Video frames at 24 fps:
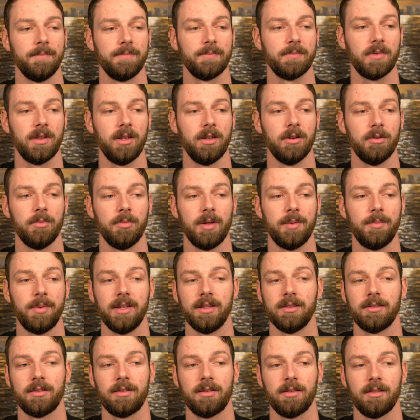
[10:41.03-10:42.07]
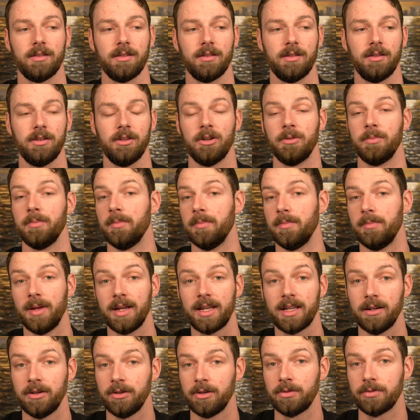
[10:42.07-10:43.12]
Maybe it's,
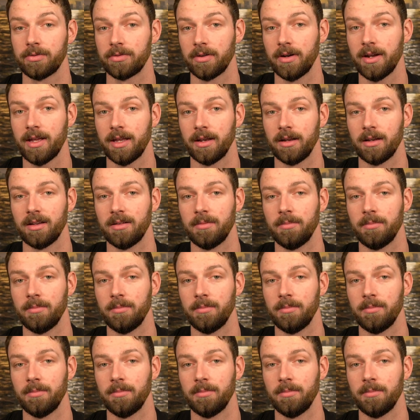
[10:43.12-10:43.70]
making a new friend.